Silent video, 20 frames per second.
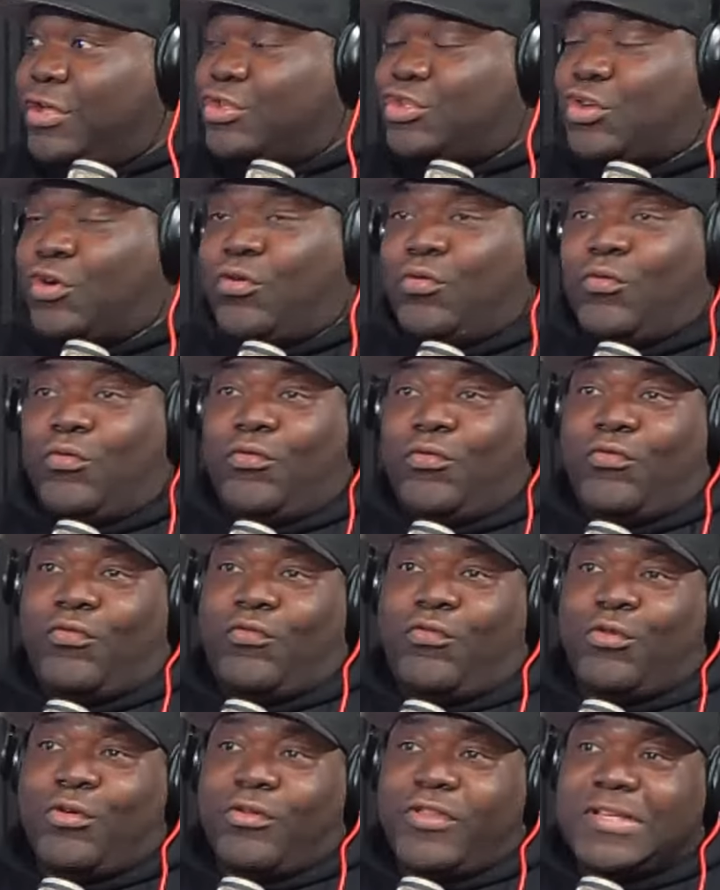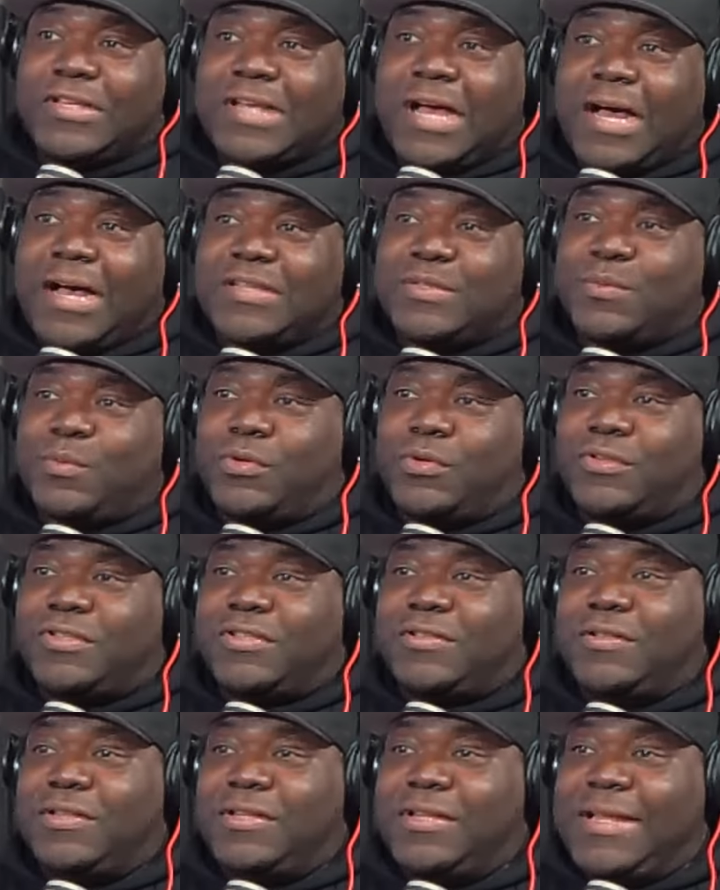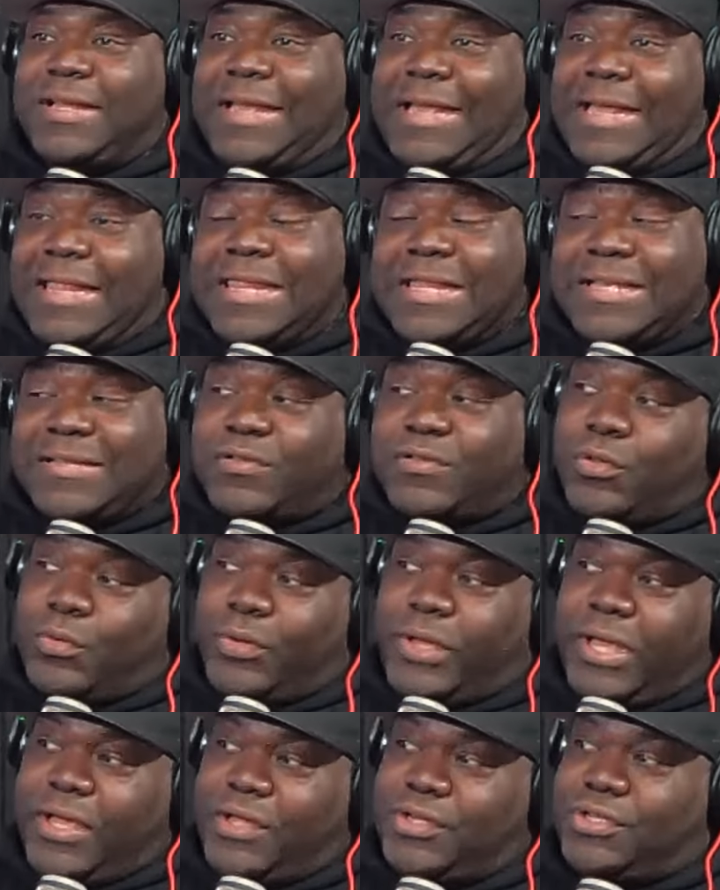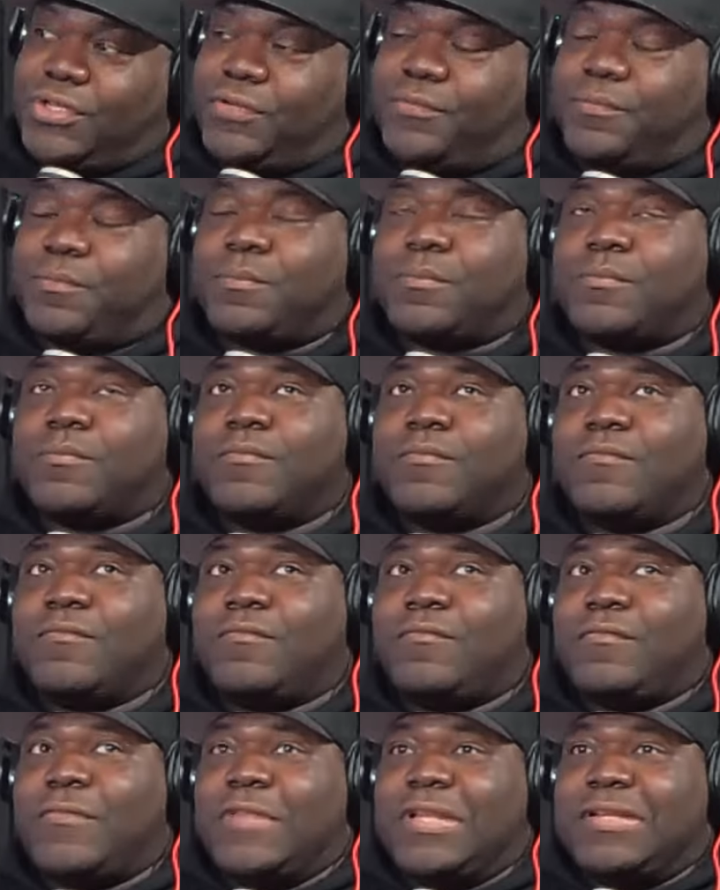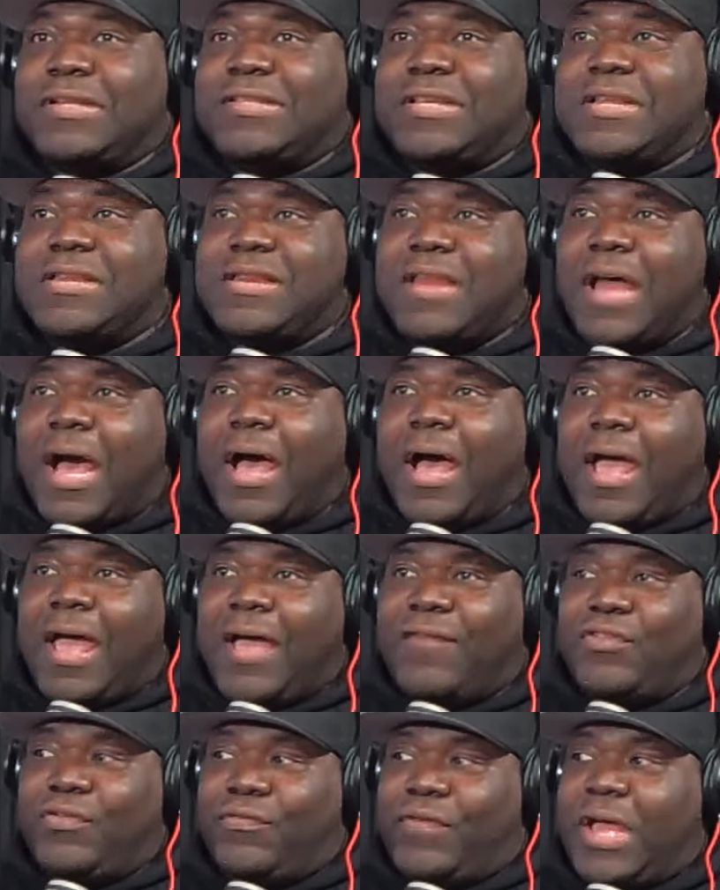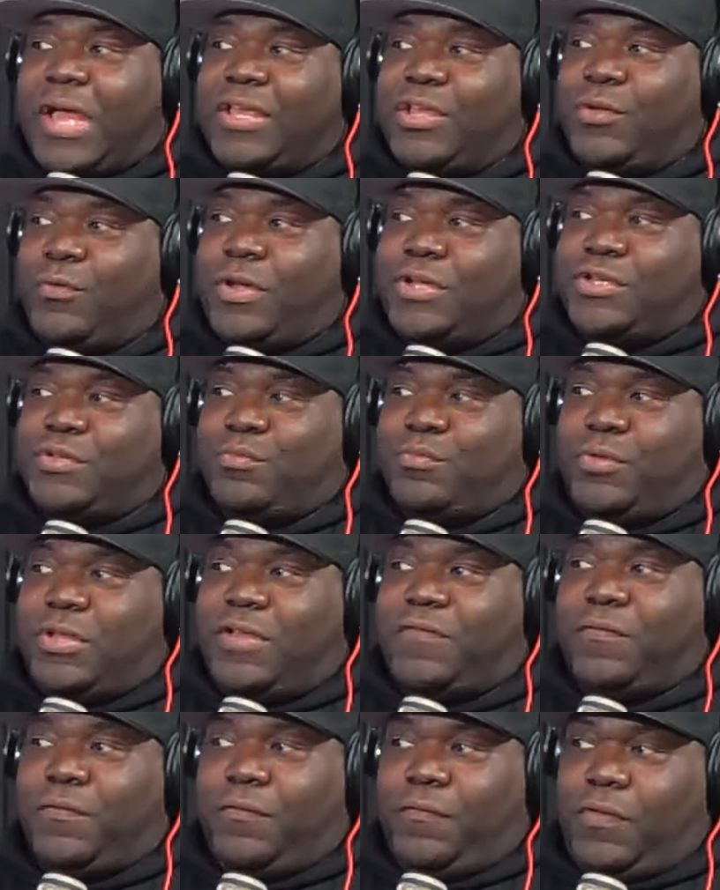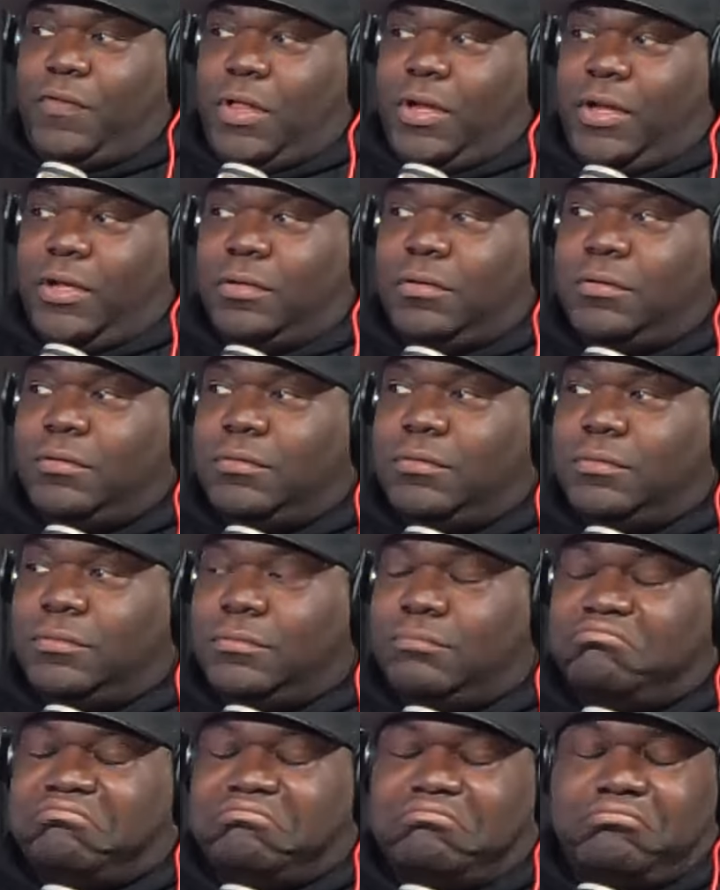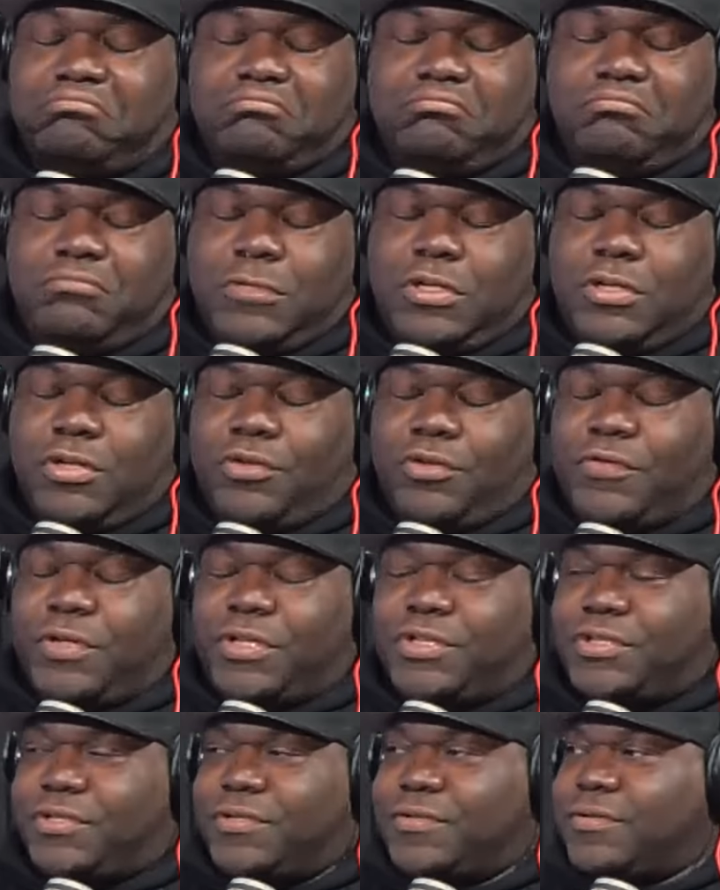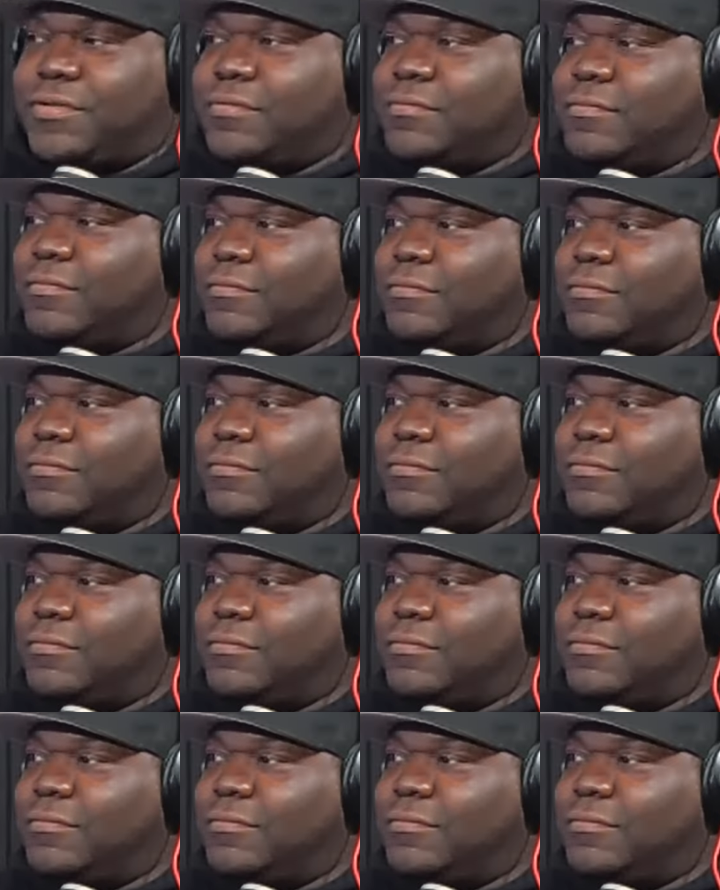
So for this hospital in this location to not have an evacuation plan for flooding, egregious.